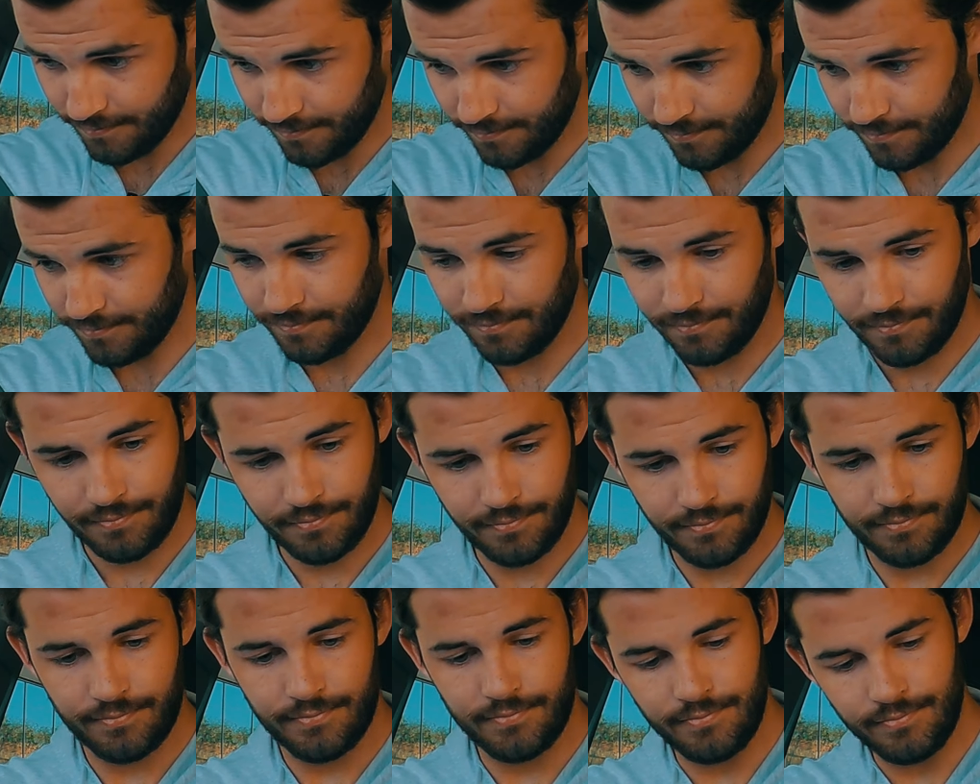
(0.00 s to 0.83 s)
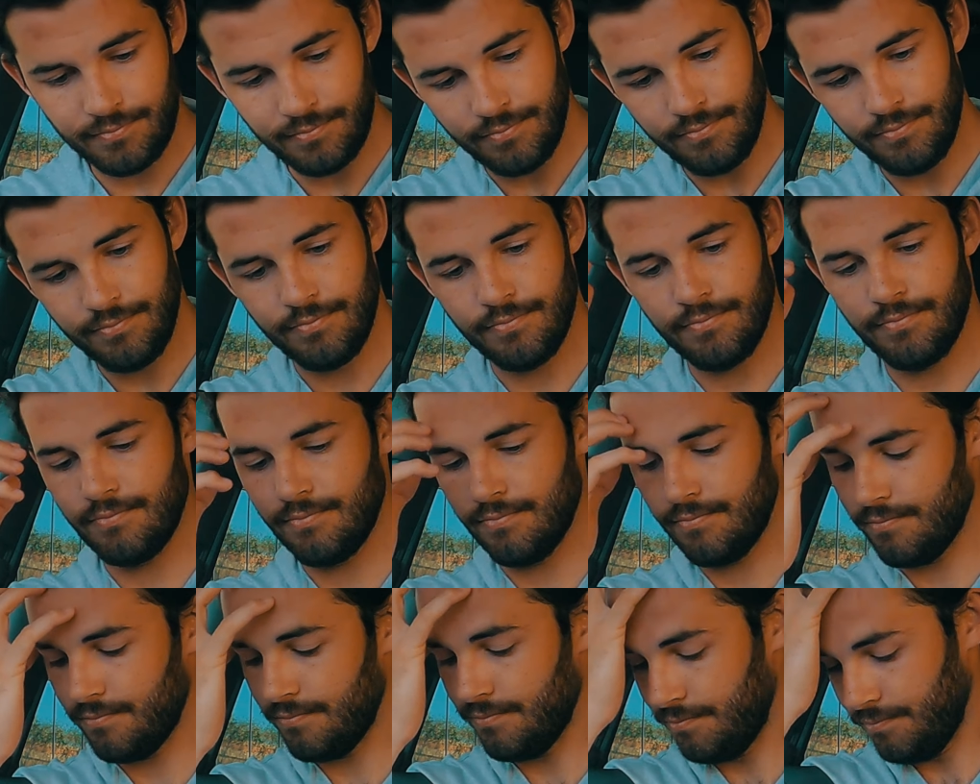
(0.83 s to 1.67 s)

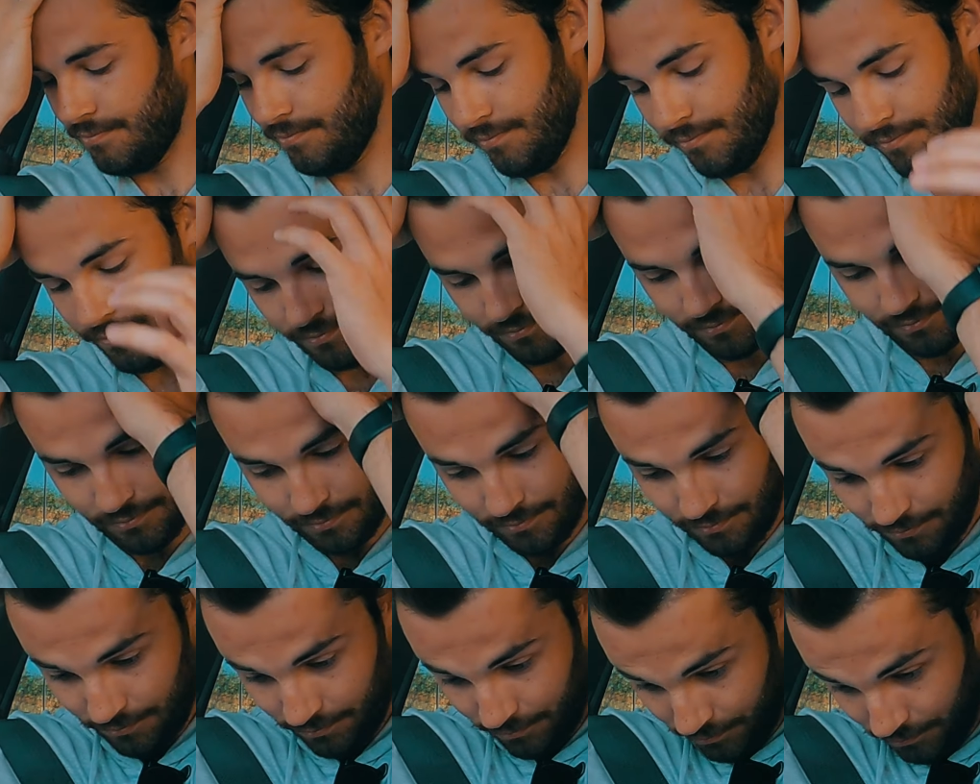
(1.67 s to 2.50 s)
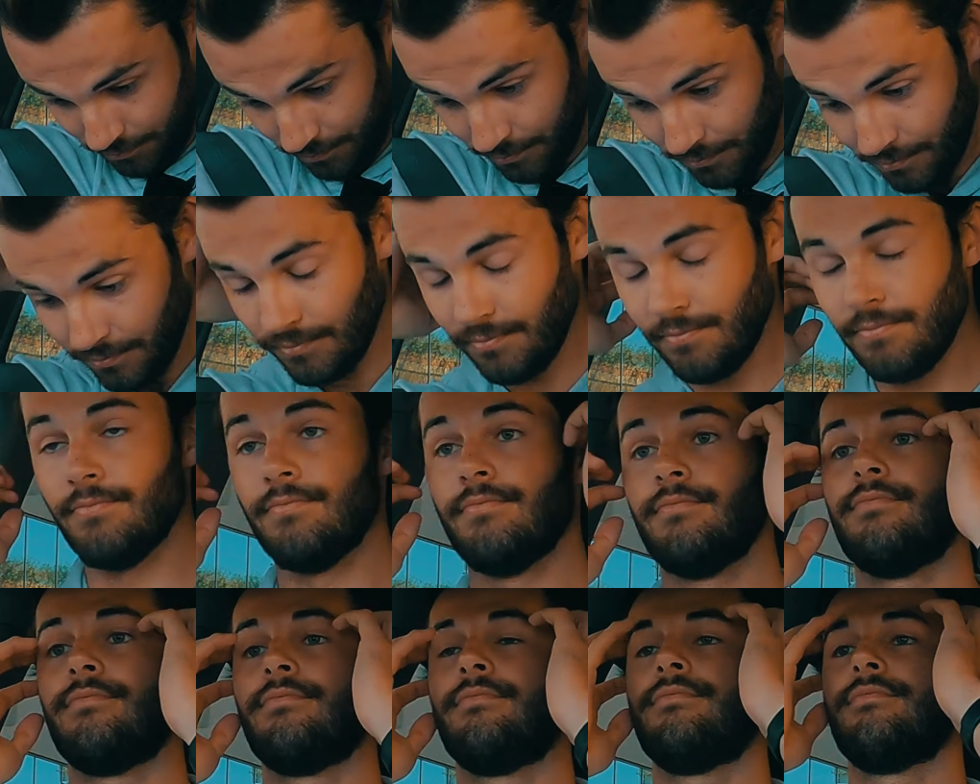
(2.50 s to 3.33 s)

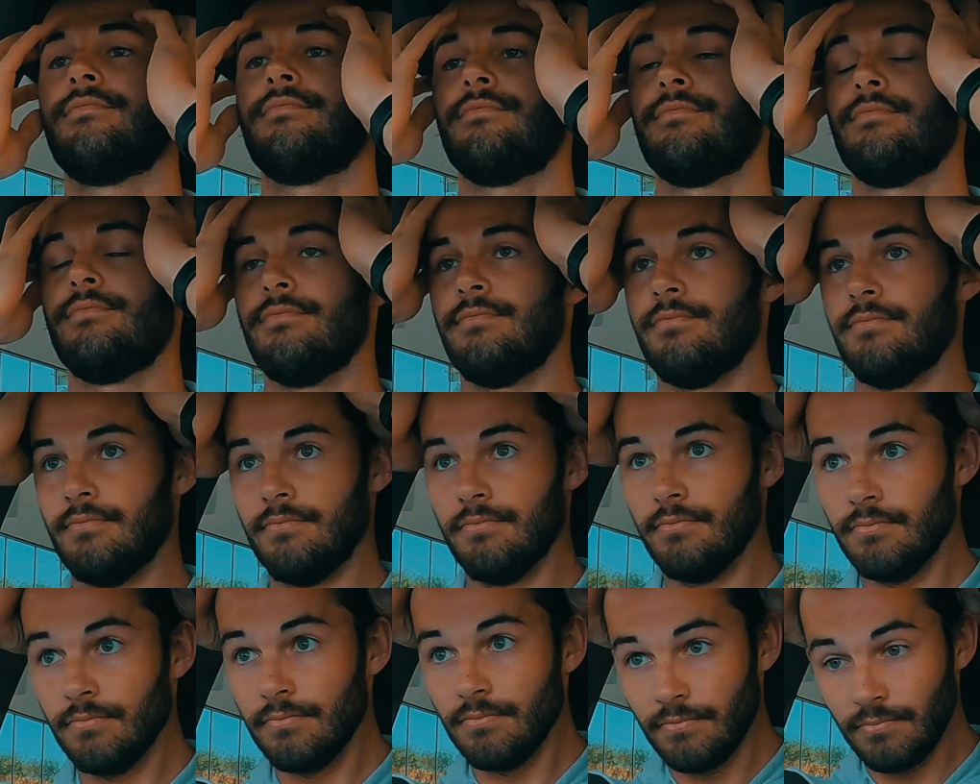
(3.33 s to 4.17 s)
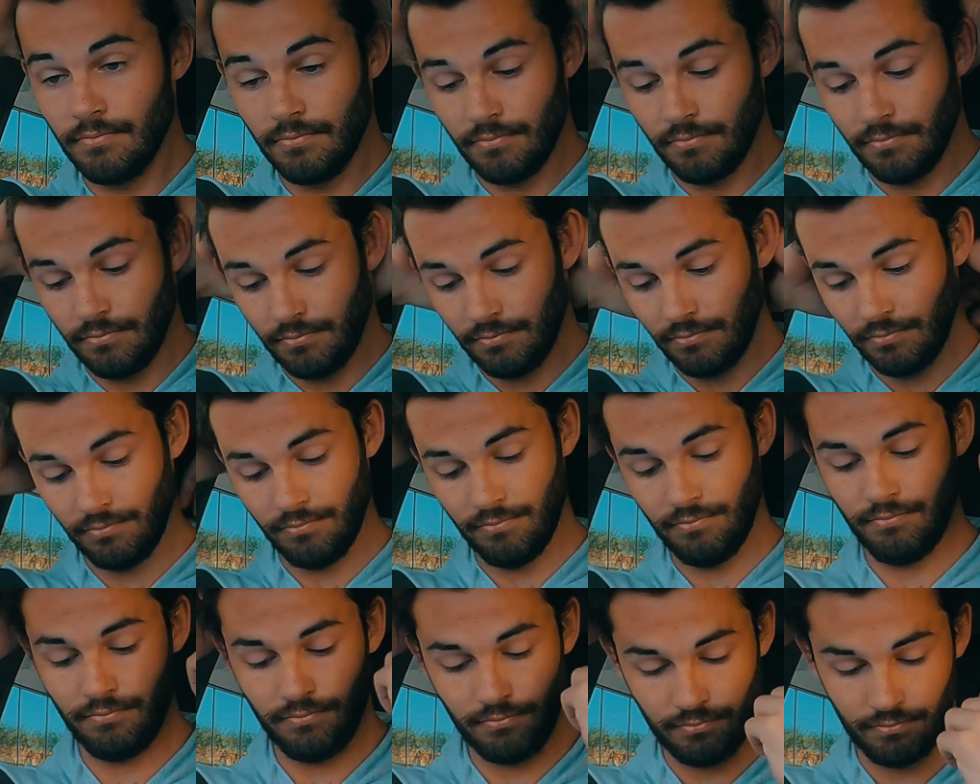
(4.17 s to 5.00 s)

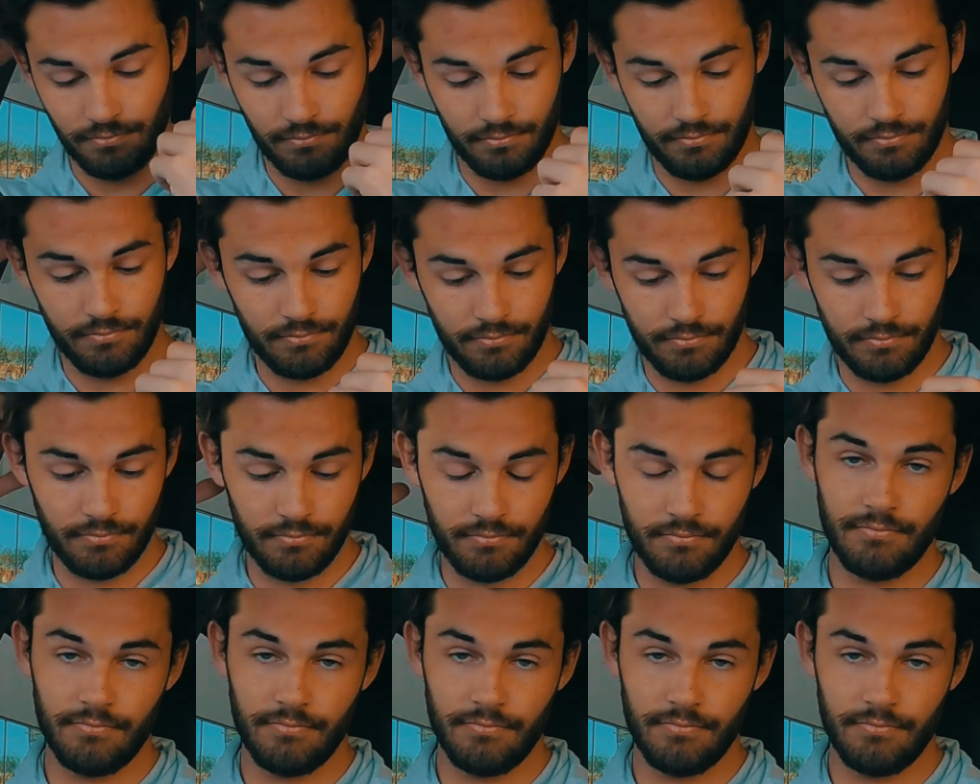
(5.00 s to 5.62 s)
(silent)